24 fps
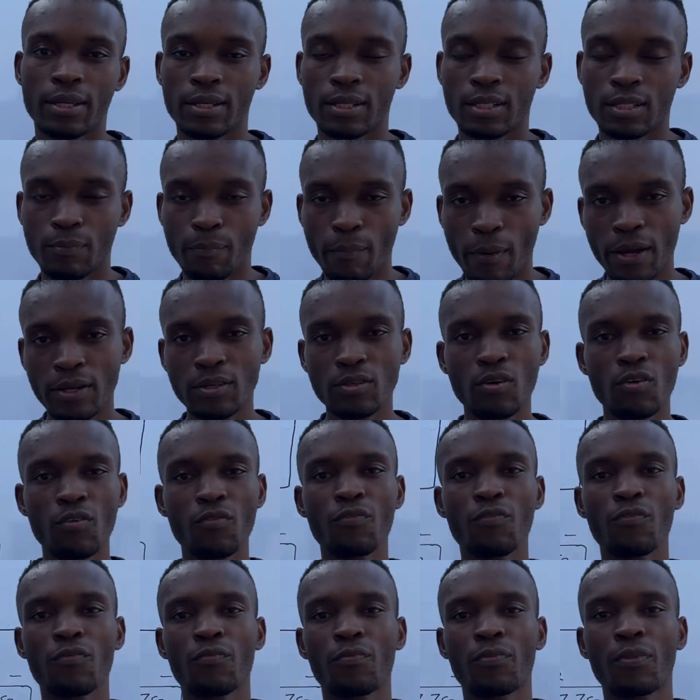It's part
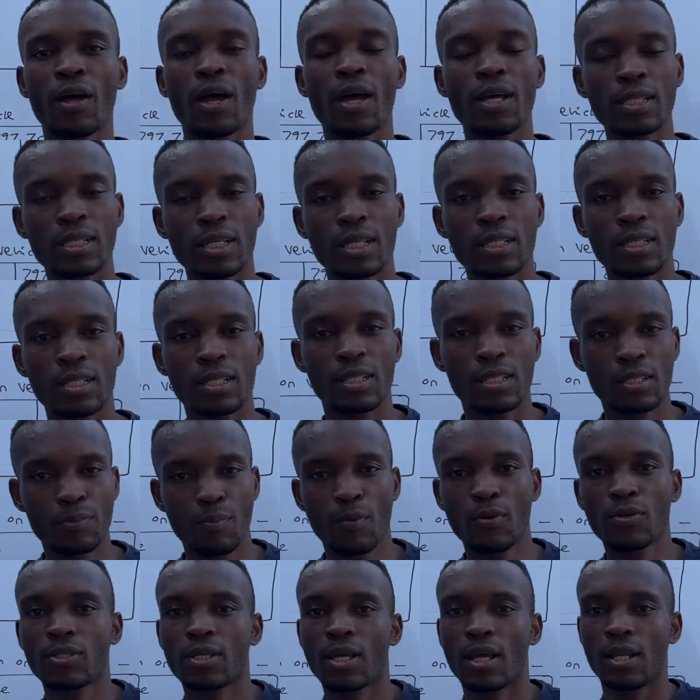of assets
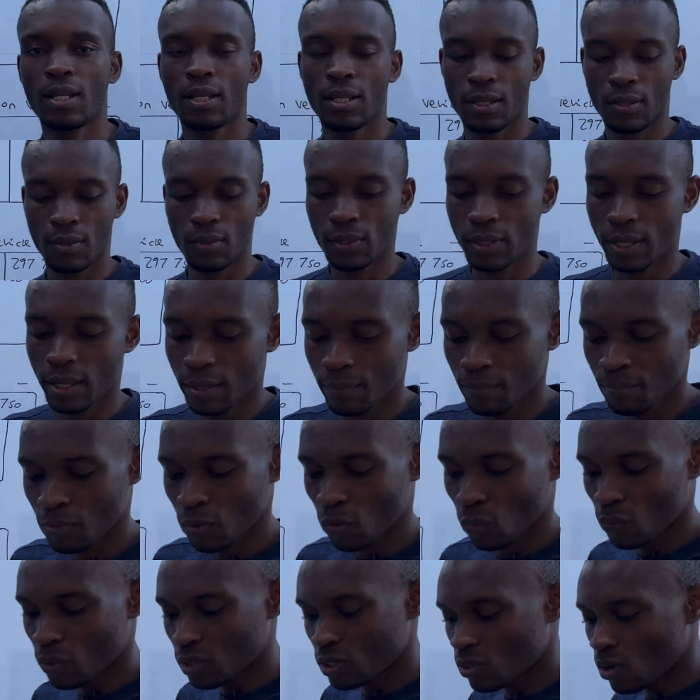disposal, okay,
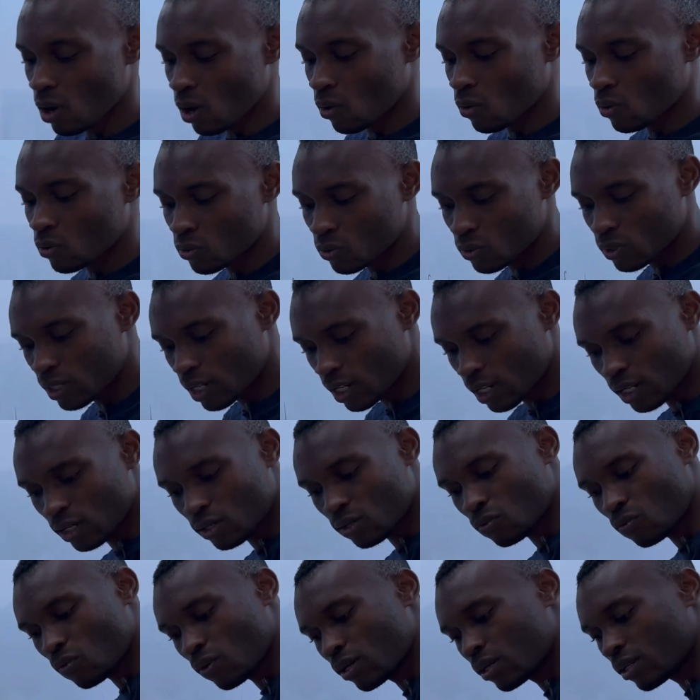which you are going to check it
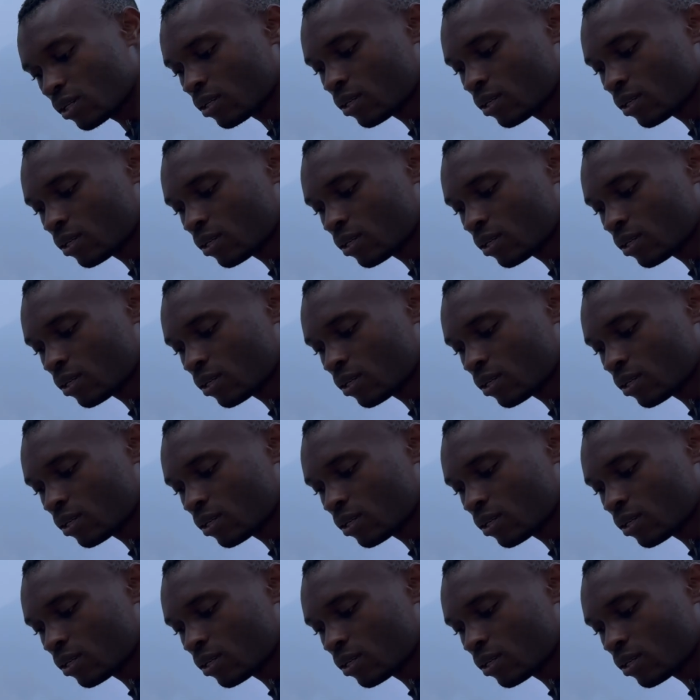when